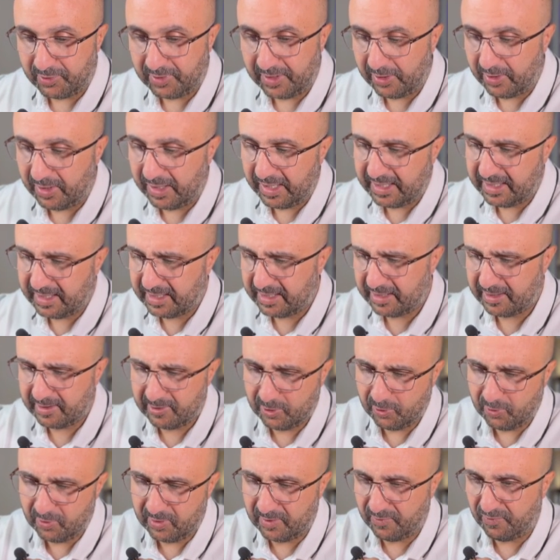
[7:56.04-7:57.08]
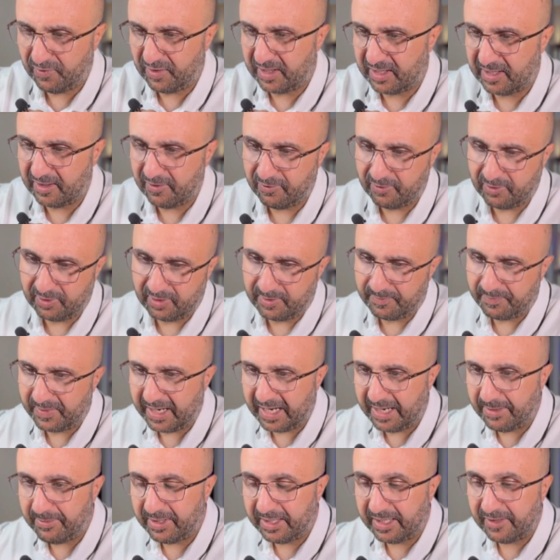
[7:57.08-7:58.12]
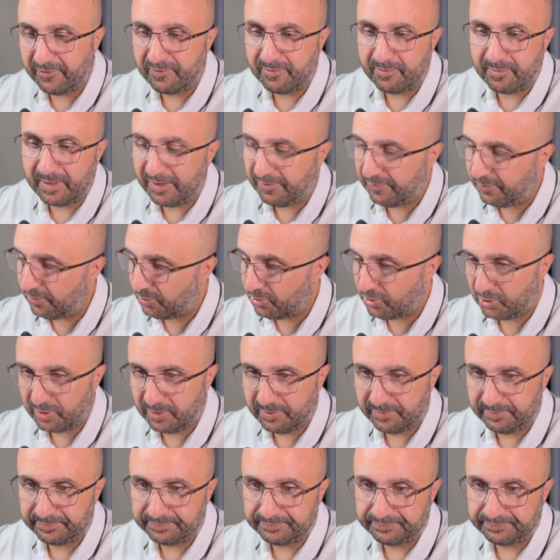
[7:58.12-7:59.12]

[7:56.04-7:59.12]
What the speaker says: now let's do something different. How about if my function,